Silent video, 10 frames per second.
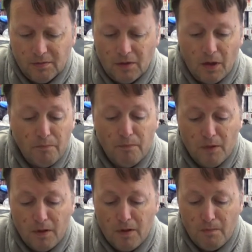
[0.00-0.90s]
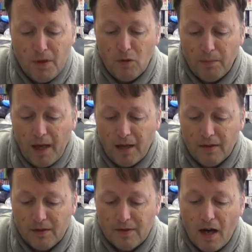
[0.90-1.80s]
like Metal Black,
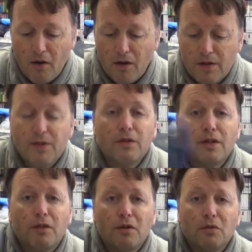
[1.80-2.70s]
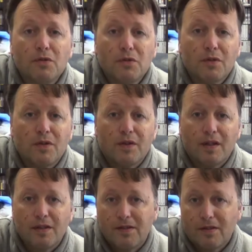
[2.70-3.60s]
there's Darius on there and all sorts of
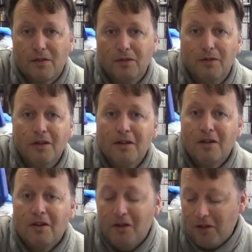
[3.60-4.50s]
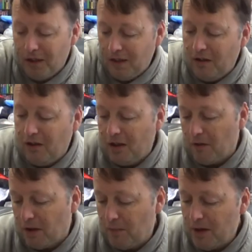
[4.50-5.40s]
things. So highly, highly
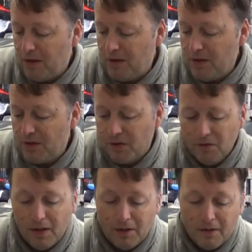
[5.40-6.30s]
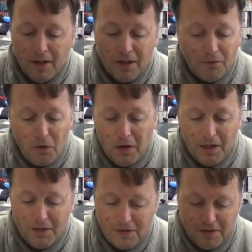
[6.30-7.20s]
recommended these two. At the very
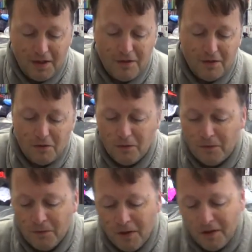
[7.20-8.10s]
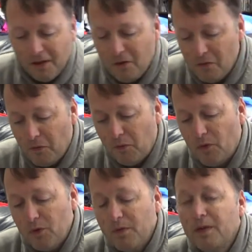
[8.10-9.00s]
least, get yourself hold of the
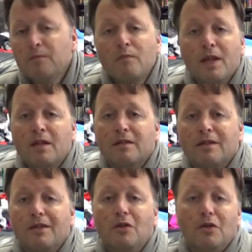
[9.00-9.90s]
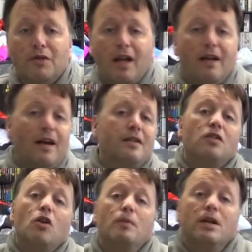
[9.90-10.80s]
first one. They're not that
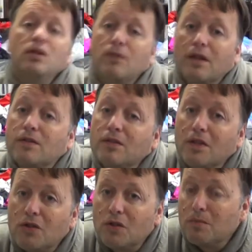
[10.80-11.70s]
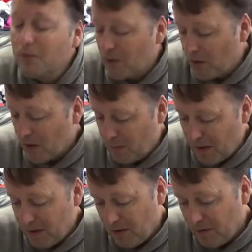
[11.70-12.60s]
uncommon either, so they shouldn't be very
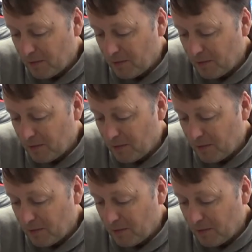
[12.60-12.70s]
expensive.